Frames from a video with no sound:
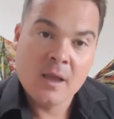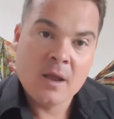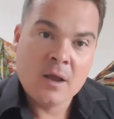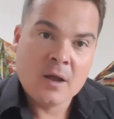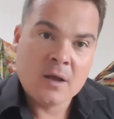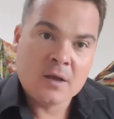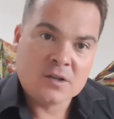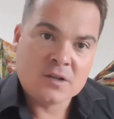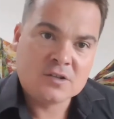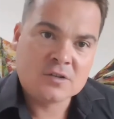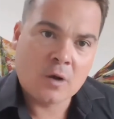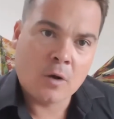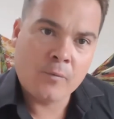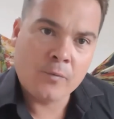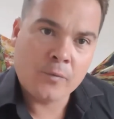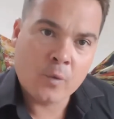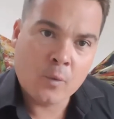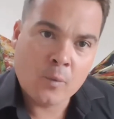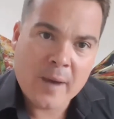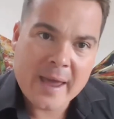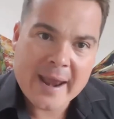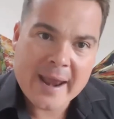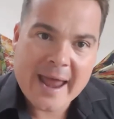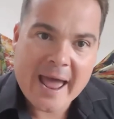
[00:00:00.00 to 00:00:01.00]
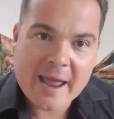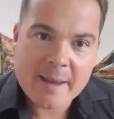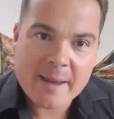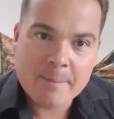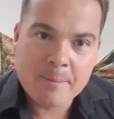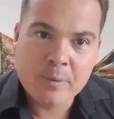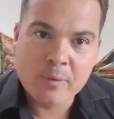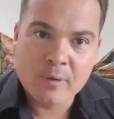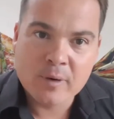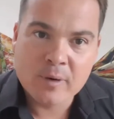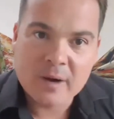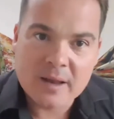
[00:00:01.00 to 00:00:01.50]
So when I
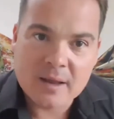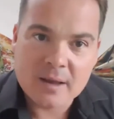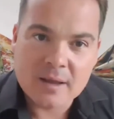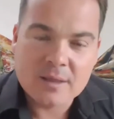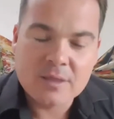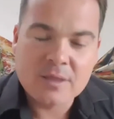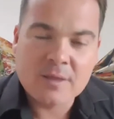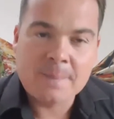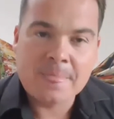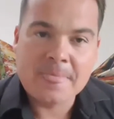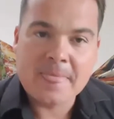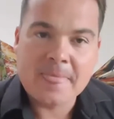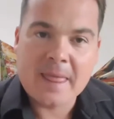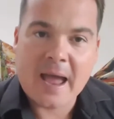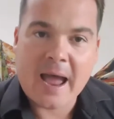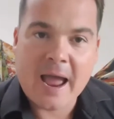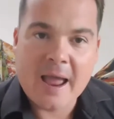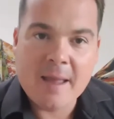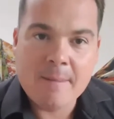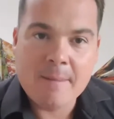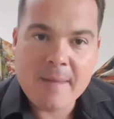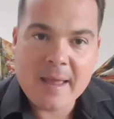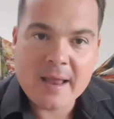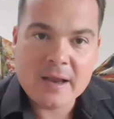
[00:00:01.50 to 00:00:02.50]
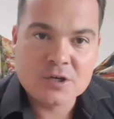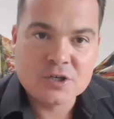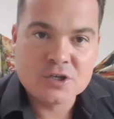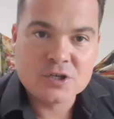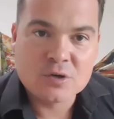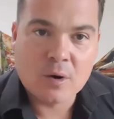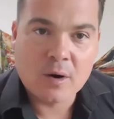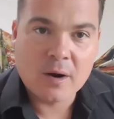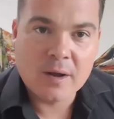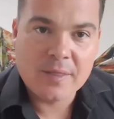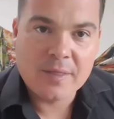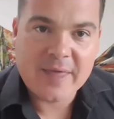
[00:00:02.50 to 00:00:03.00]
breathe, I make
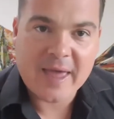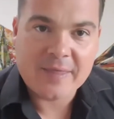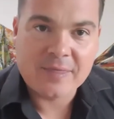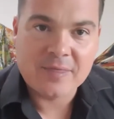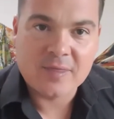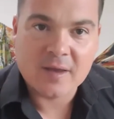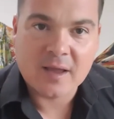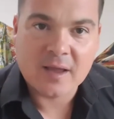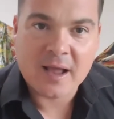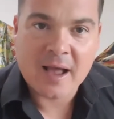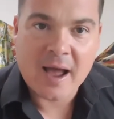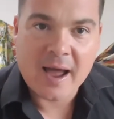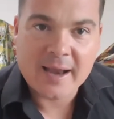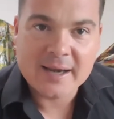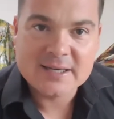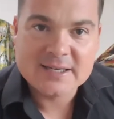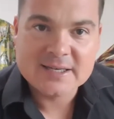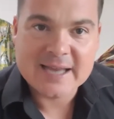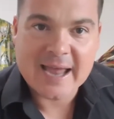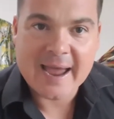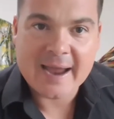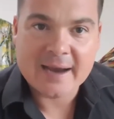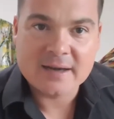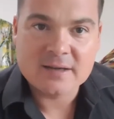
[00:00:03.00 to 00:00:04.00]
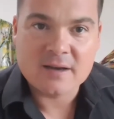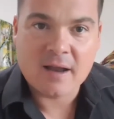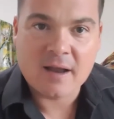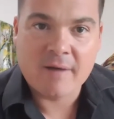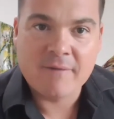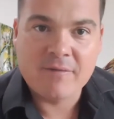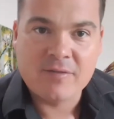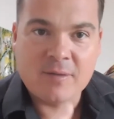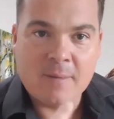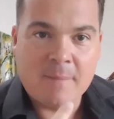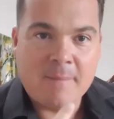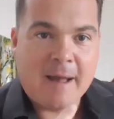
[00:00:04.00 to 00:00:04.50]
sure that the contact of the
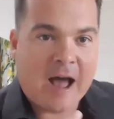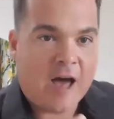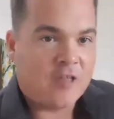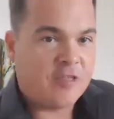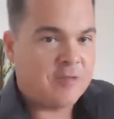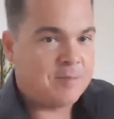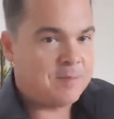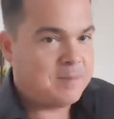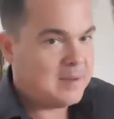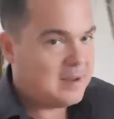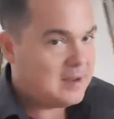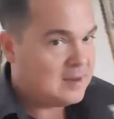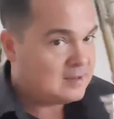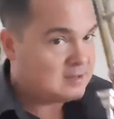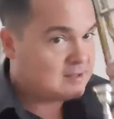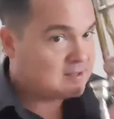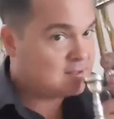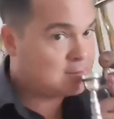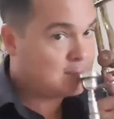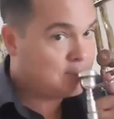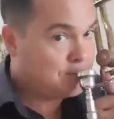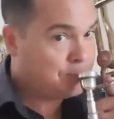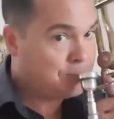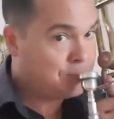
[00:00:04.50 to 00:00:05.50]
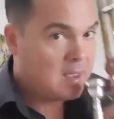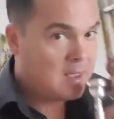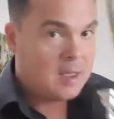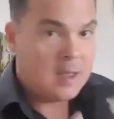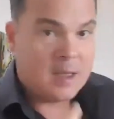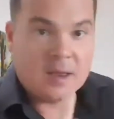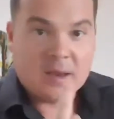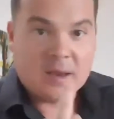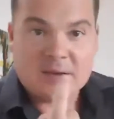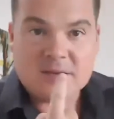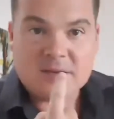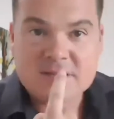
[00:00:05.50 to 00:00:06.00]
mouthpiece
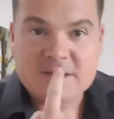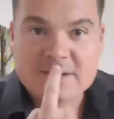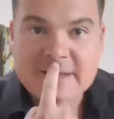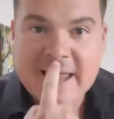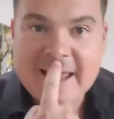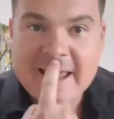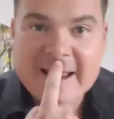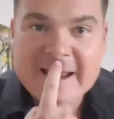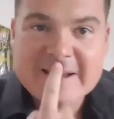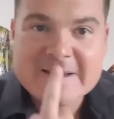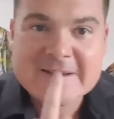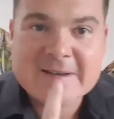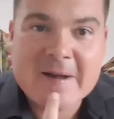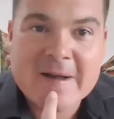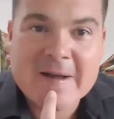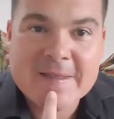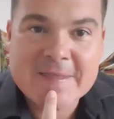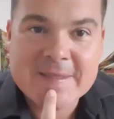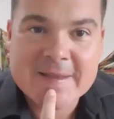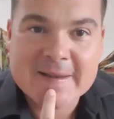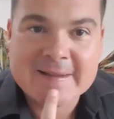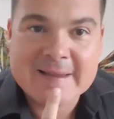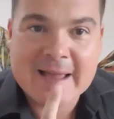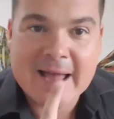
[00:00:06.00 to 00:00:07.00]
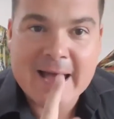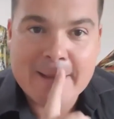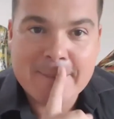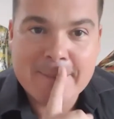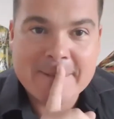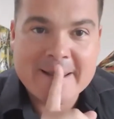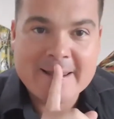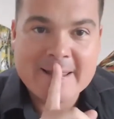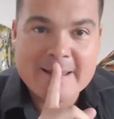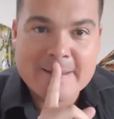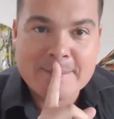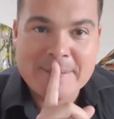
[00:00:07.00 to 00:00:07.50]
stays on the top and
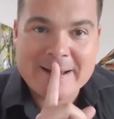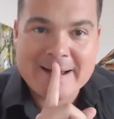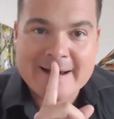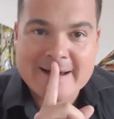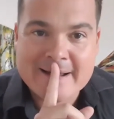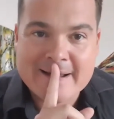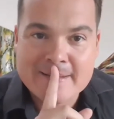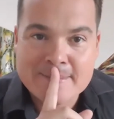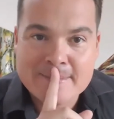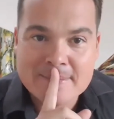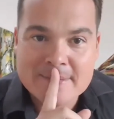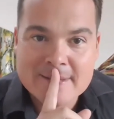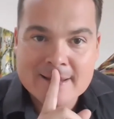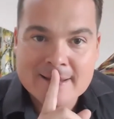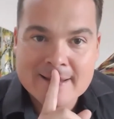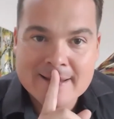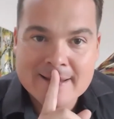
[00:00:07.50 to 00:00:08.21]
the bottom,